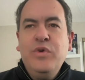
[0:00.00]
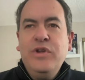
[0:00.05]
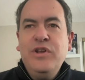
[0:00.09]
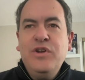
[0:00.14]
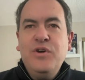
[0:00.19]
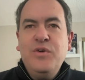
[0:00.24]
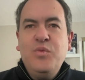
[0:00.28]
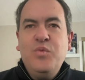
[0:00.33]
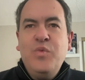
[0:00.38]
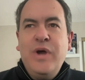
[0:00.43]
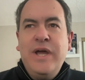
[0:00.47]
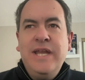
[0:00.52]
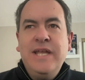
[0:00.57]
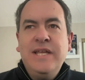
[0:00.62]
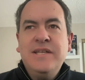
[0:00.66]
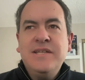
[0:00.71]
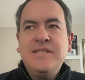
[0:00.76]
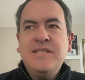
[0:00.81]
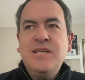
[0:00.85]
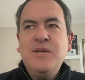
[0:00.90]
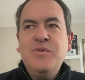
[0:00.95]
You know, waiting
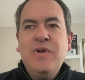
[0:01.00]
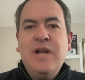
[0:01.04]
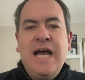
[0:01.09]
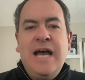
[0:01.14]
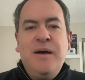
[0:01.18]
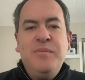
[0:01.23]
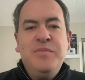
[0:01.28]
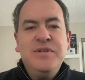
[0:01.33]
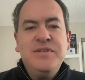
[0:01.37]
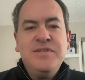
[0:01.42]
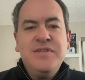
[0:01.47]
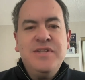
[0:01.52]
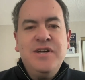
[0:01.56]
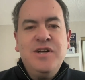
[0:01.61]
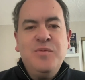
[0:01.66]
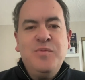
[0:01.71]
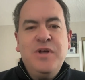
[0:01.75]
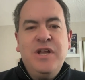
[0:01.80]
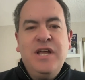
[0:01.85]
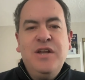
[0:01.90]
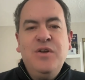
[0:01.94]
to see what happens
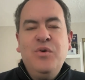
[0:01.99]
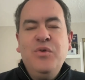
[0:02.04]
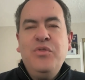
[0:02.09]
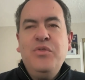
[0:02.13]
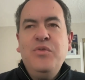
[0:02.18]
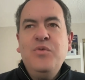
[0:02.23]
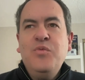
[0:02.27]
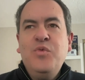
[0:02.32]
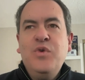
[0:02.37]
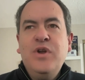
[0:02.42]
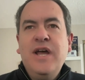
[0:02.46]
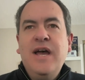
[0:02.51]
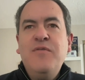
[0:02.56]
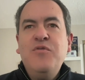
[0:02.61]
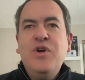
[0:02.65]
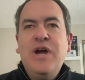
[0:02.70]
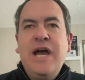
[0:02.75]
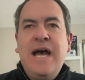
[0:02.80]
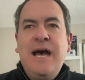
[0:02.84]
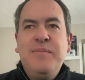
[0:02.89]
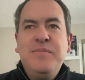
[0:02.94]
there. But I don't.
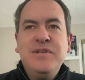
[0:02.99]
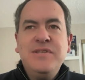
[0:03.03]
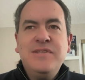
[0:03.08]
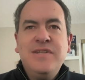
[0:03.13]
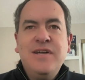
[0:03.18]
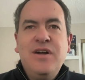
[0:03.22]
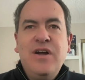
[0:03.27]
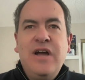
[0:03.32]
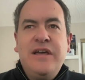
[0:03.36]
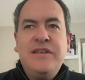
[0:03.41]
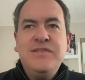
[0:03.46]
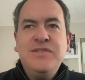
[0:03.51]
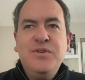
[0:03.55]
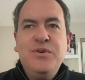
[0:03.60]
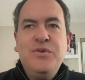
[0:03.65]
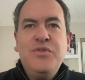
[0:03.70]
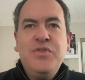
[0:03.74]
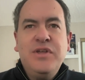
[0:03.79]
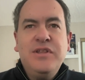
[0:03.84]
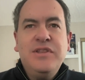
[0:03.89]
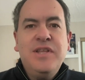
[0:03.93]
Whatever happens there, I
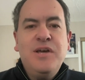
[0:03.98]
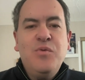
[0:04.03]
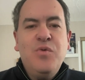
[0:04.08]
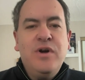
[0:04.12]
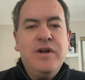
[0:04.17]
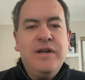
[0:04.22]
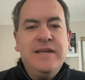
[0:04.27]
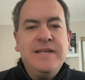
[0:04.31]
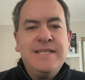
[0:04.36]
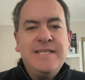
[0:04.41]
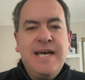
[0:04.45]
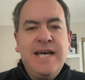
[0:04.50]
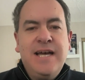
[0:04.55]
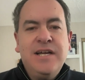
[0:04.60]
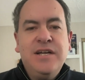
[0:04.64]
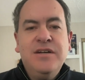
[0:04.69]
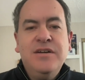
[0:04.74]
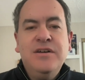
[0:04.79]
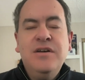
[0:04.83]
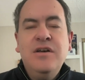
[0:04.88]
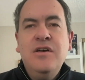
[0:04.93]
still think they want
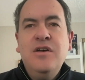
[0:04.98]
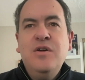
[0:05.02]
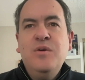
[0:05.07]
Gonzaga.